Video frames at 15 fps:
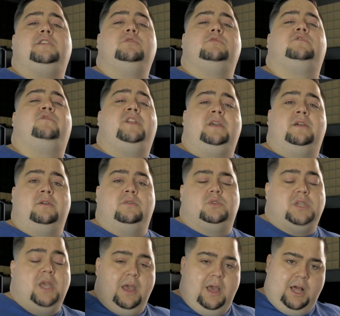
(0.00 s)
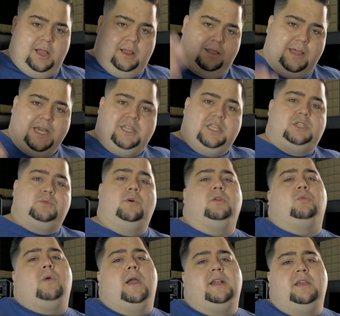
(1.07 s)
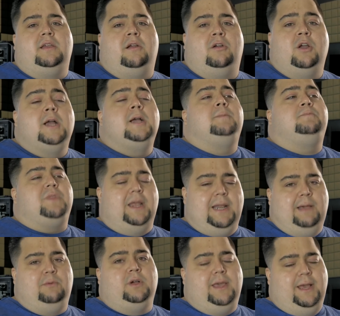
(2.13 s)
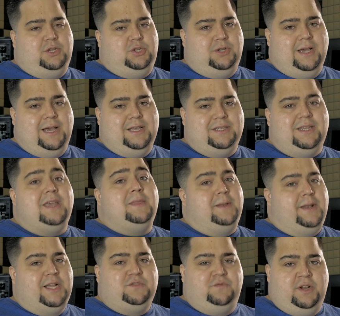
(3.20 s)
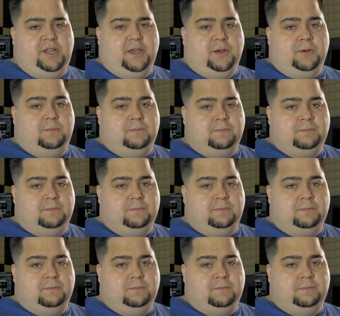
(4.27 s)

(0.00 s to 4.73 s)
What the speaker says: news videos like this one right here. And I will catch you guys in the next video.